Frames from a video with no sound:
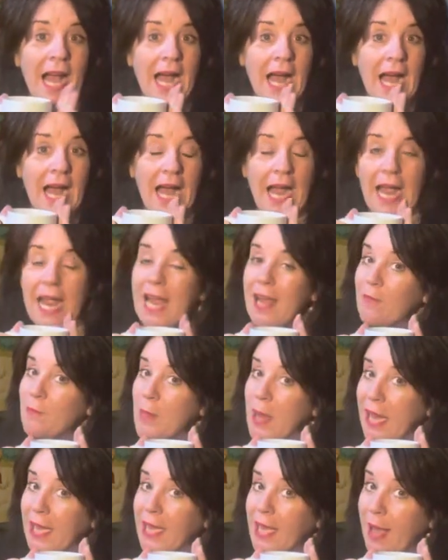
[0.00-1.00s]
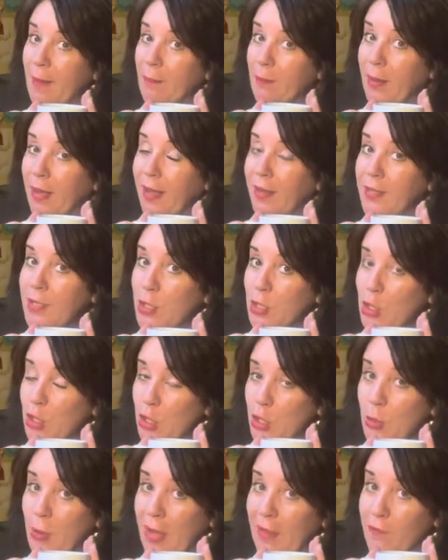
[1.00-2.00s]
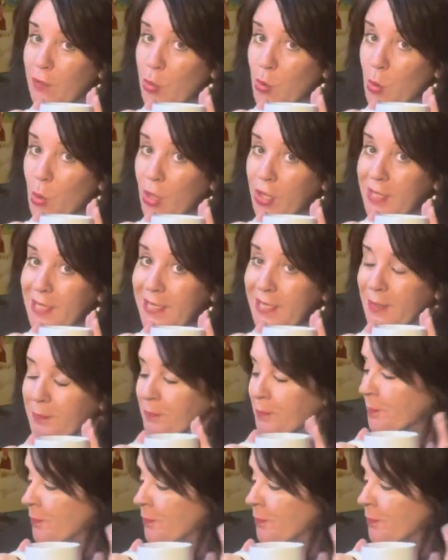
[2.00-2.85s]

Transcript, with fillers: I have my cuppa. Do you have yours?